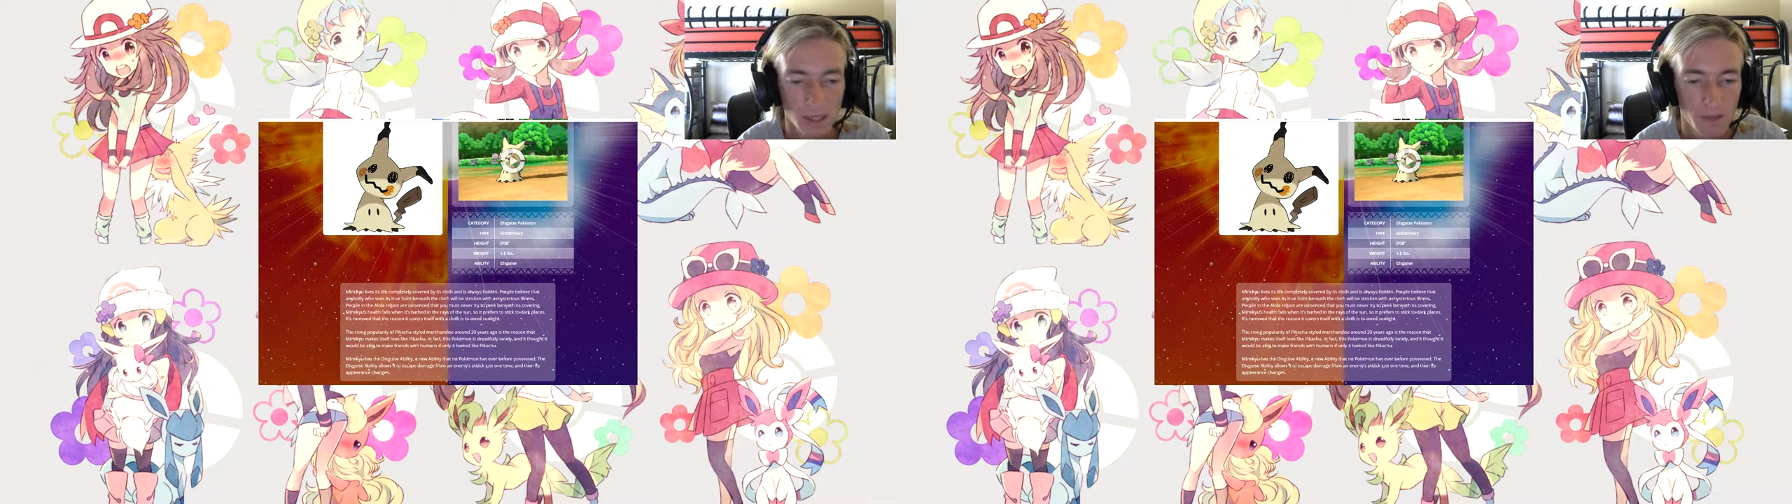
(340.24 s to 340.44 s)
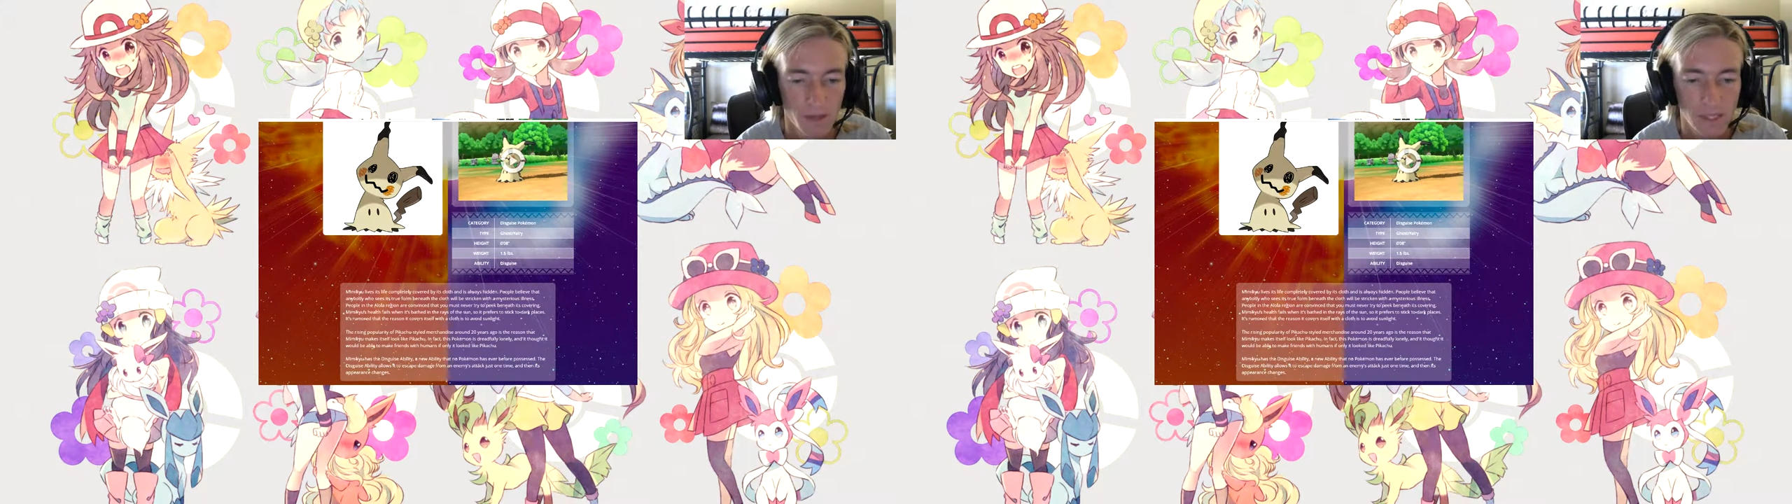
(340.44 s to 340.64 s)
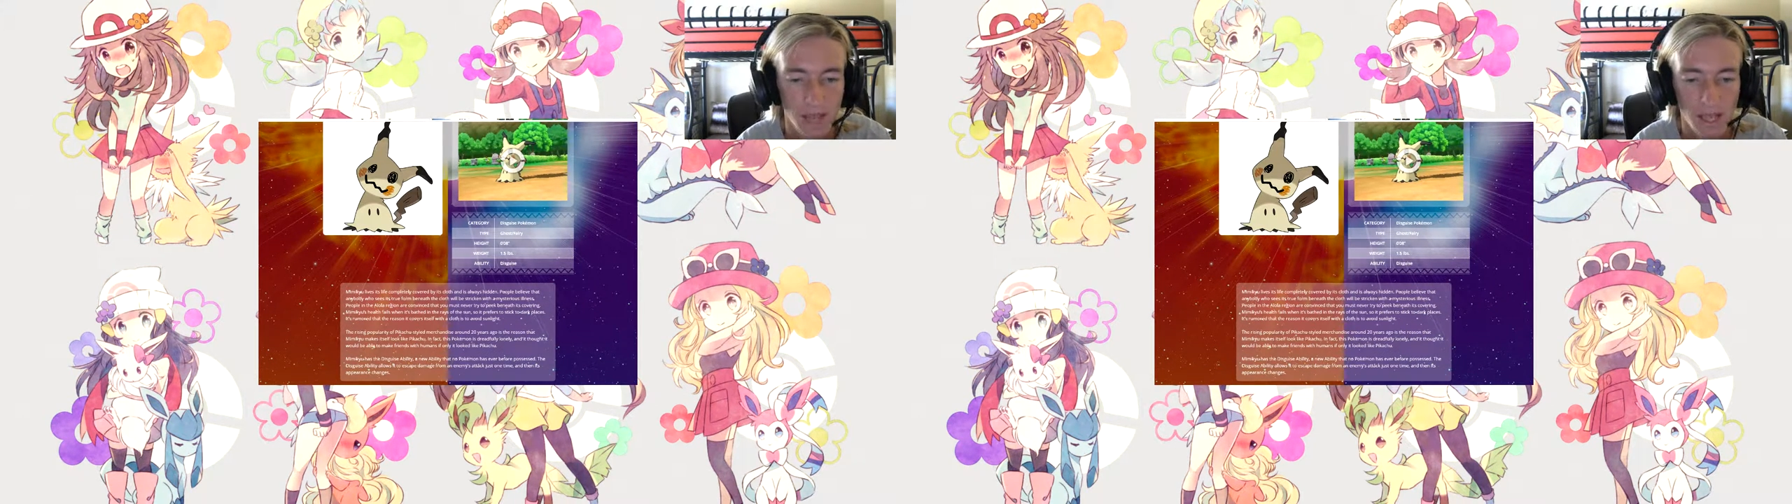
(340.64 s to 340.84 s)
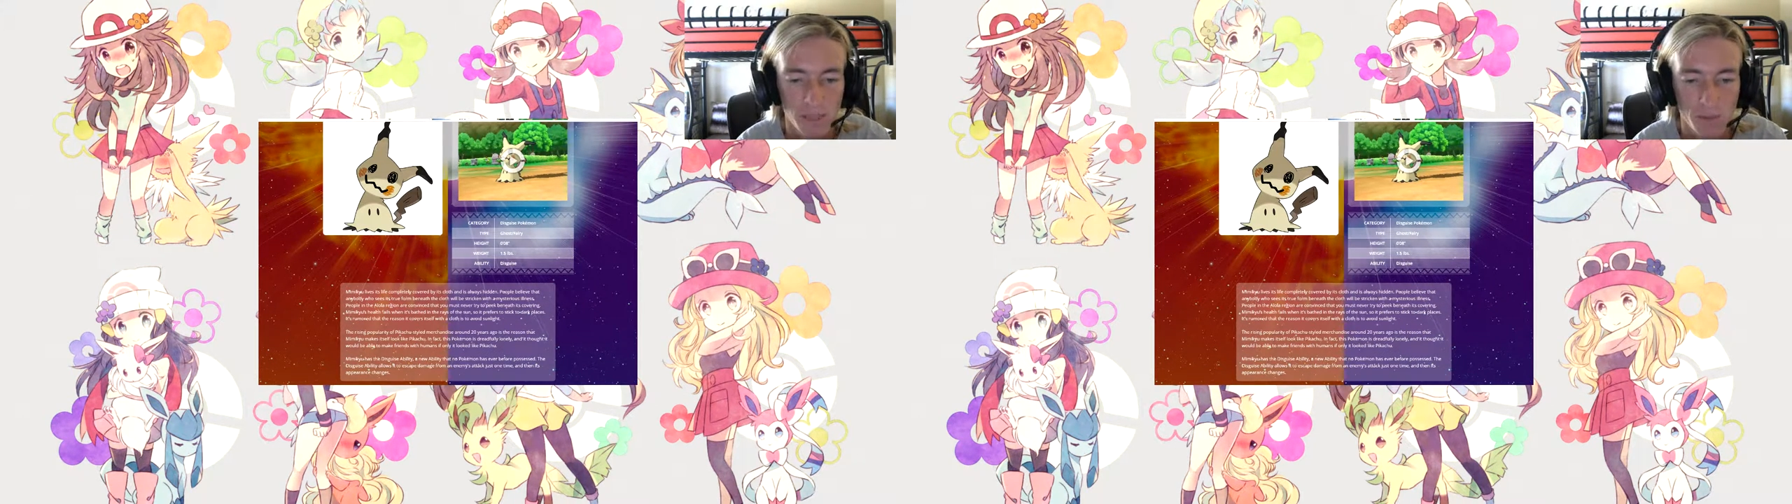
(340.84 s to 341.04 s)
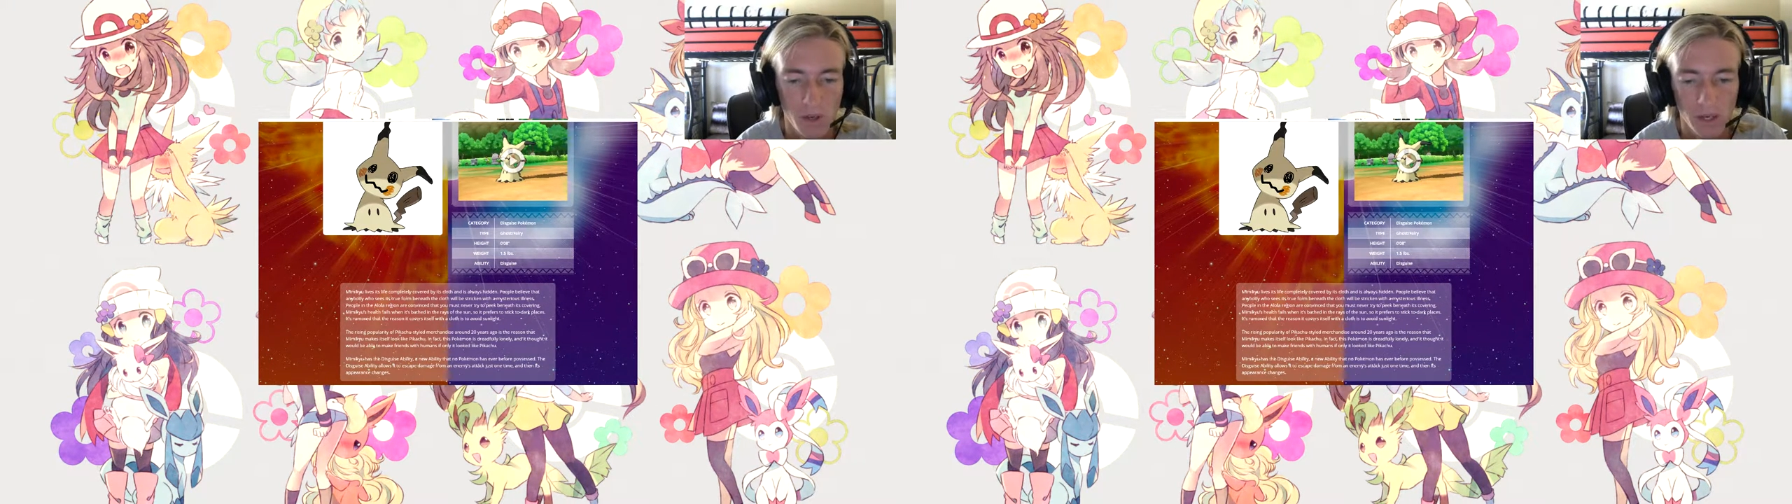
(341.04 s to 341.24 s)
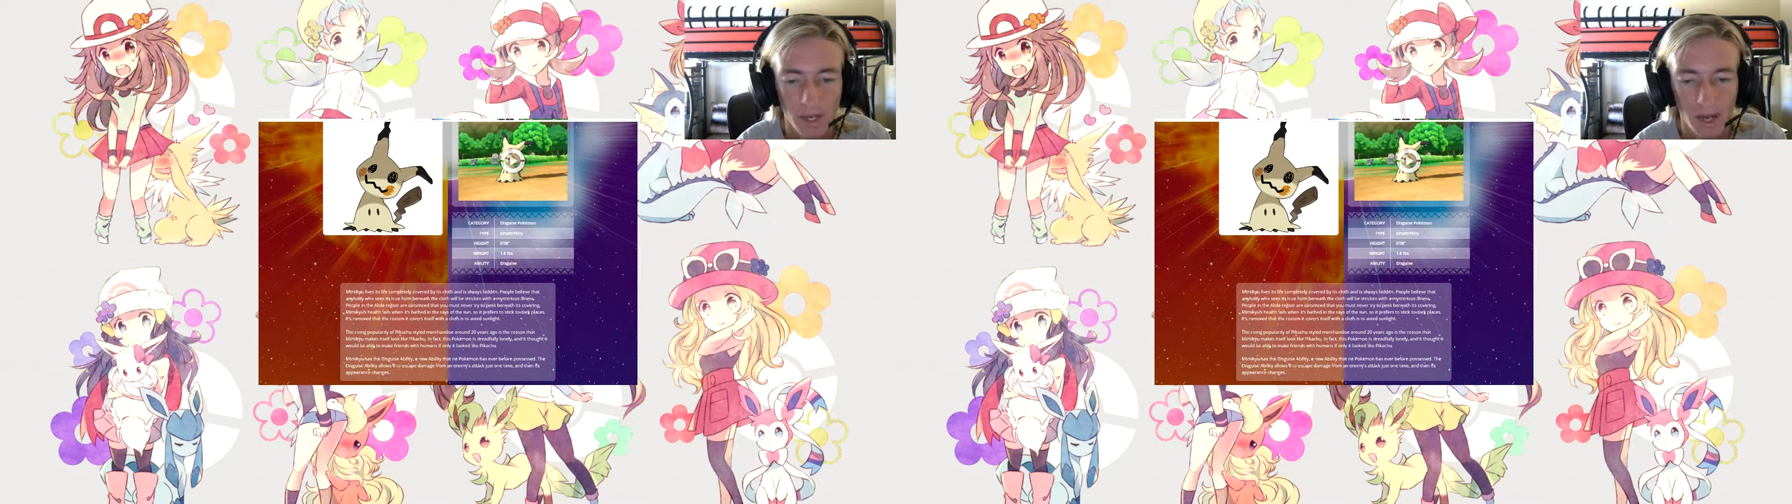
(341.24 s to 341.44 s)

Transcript: The disguise ability